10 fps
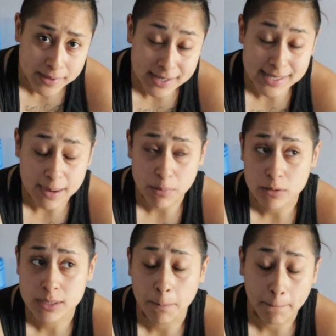because I
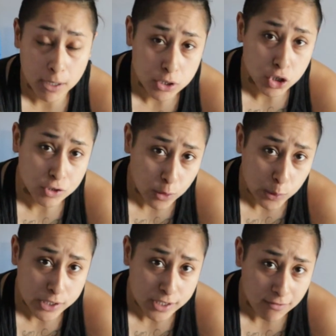post a bunch of
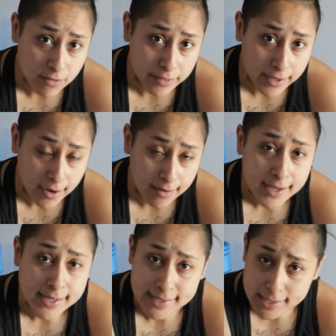cool stuff on there,
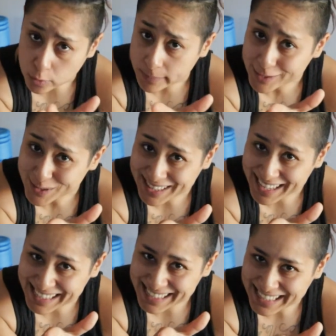Steel Mace
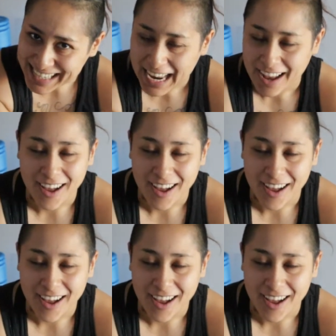related.